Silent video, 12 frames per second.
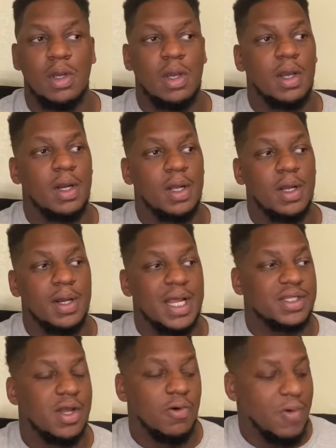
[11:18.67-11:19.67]
And that's
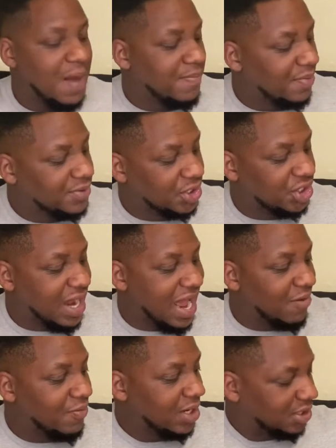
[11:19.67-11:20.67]
going to wrap up the
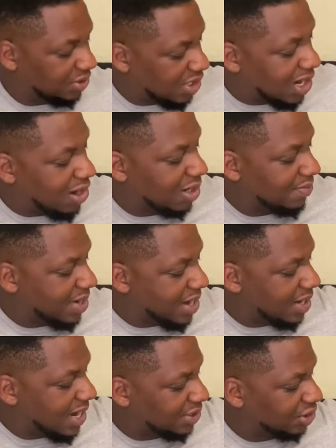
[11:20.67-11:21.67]
Chadwick talk,
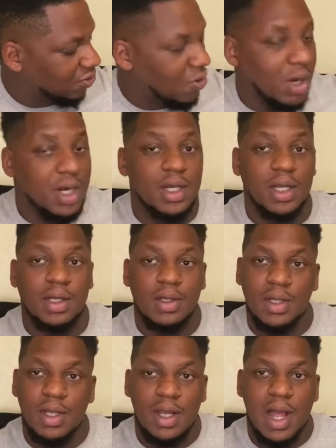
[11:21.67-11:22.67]
man.
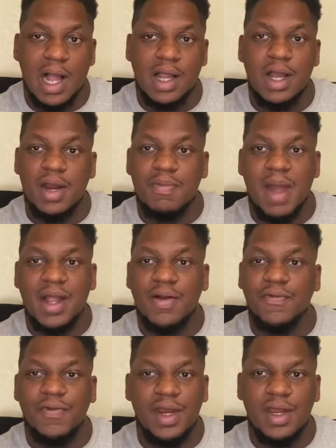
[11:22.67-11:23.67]
I couldn't make a
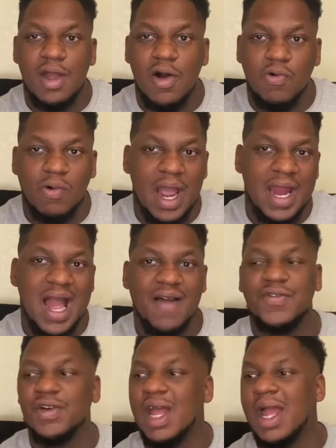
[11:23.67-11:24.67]
video right
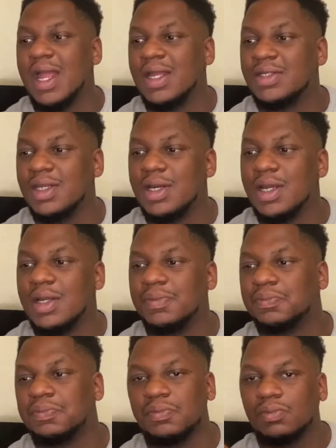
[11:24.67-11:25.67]
after that incident
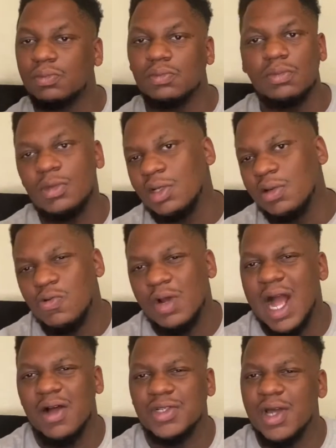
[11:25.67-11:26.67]

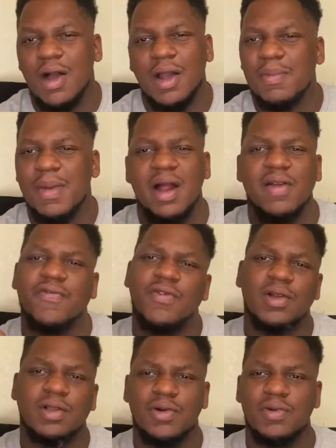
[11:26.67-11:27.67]
without talking about it for a
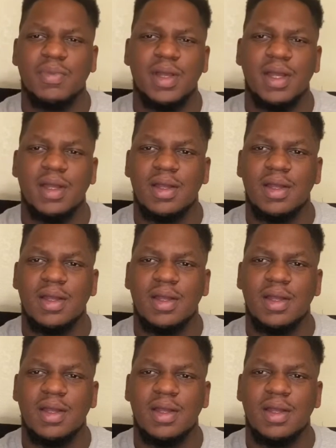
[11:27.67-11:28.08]
little bit,